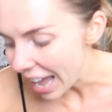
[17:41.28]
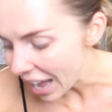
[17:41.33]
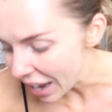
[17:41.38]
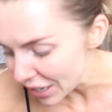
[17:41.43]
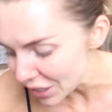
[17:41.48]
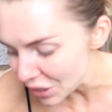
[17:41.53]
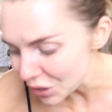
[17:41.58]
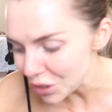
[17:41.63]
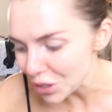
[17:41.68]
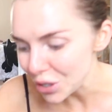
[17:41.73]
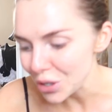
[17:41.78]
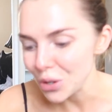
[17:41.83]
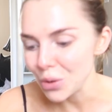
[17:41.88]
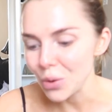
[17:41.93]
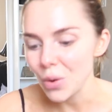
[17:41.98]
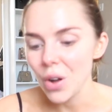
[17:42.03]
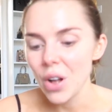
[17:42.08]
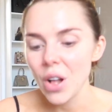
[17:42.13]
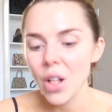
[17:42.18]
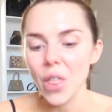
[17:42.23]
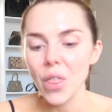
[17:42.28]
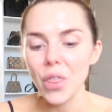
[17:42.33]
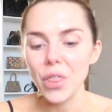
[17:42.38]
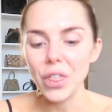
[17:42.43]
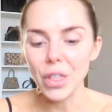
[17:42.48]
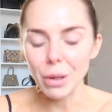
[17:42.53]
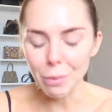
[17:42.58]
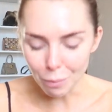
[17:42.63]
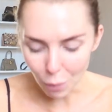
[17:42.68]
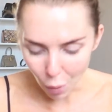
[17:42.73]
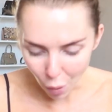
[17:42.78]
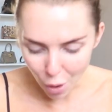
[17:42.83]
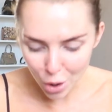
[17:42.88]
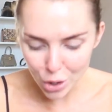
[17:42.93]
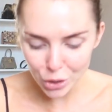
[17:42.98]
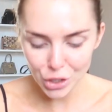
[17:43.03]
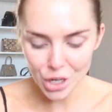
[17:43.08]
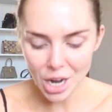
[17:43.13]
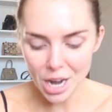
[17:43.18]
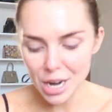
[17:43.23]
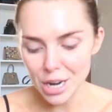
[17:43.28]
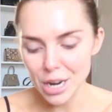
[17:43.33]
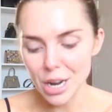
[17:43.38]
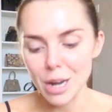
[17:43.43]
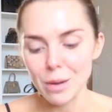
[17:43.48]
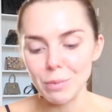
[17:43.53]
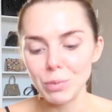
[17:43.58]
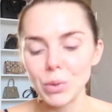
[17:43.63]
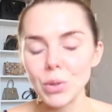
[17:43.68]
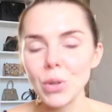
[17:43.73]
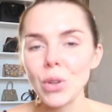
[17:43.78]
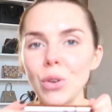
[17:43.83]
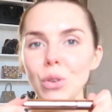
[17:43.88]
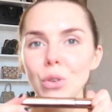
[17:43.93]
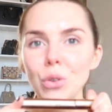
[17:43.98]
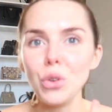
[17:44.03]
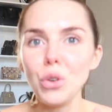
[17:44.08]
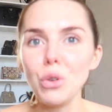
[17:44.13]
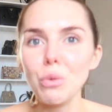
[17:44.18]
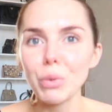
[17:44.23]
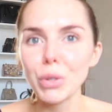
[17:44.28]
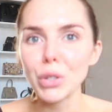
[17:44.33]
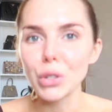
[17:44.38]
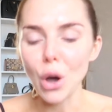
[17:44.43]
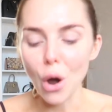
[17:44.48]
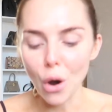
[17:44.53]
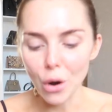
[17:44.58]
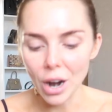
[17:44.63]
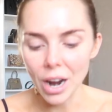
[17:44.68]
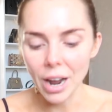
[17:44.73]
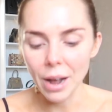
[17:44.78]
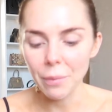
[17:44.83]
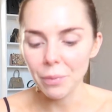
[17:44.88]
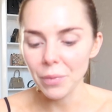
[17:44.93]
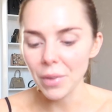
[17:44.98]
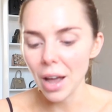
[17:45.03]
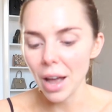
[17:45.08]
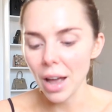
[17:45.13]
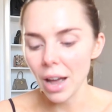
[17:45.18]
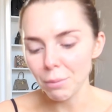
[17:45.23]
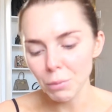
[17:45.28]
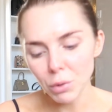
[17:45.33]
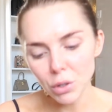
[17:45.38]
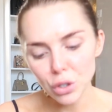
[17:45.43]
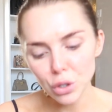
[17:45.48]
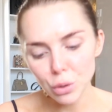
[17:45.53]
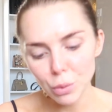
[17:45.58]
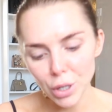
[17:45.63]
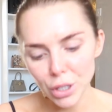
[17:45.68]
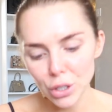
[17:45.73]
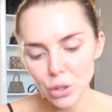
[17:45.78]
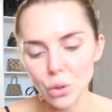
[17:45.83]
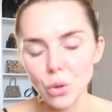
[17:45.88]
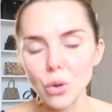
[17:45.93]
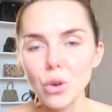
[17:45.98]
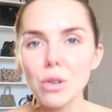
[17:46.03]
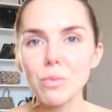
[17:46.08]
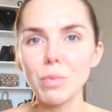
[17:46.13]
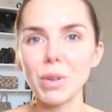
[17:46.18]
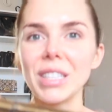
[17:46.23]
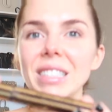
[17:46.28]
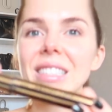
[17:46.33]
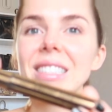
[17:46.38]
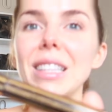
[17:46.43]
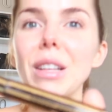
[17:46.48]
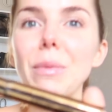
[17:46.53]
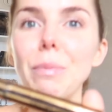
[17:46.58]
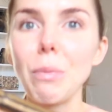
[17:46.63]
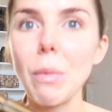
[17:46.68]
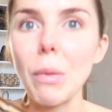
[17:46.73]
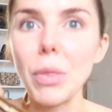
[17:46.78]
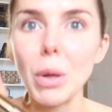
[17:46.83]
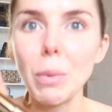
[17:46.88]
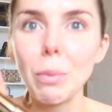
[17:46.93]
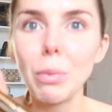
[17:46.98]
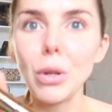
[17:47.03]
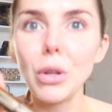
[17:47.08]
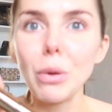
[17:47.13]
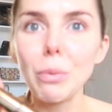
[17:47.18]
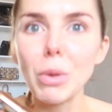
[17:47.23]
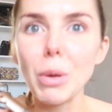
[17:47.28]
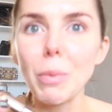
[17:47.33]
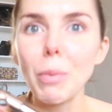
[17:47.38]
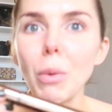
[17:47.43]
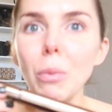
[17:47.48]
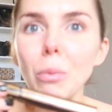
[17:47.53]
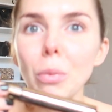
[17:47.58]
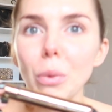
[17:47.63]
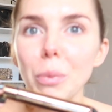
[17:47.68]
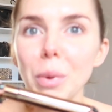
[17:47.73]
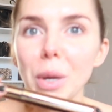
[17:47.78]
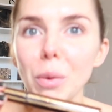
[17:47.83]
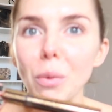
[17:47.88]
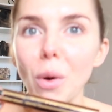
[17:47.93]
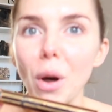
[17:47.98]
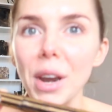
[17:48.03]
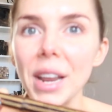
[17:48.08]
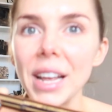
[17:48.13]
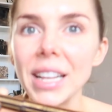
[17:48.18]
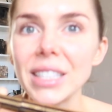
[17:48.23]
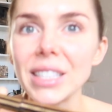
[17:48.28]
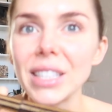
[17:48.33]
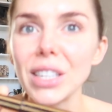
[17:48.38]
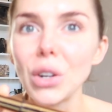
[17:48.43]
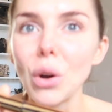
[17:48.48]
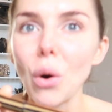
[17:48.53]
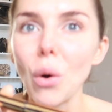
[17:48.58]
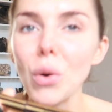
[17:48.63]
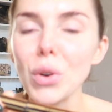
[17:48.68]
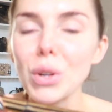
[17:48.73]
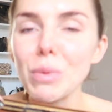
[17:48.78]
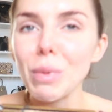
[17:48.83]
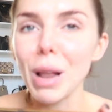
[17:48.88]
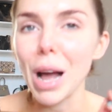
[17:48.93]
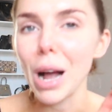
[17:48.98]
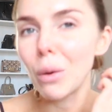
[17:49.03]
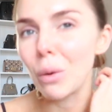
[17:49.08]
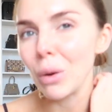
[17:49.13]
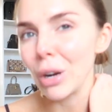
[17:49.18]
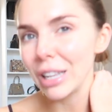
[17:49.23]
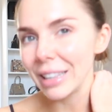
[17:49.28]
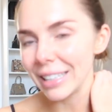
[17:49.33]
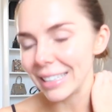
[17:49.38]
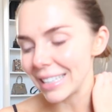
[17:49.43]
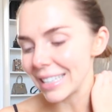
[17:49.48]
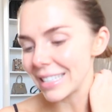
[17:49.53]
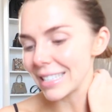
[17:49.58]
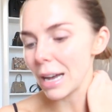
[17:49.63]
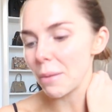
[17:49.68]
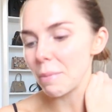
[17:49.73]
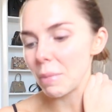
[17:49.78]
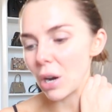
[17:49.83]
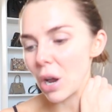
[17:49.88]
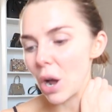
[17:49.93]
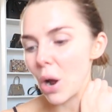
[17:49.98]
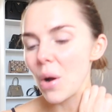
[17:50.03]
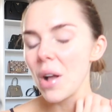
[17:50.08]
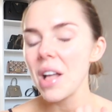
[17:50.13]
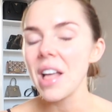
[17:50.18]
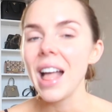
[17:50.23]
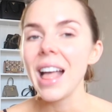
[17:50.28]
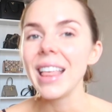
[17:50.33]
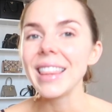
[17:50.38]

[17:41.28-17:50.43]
I do the Marc Jacobs new mascara. I'm not sure what it's called, but it's the bumblebee one. It's the gold and black one. I'll link it down below.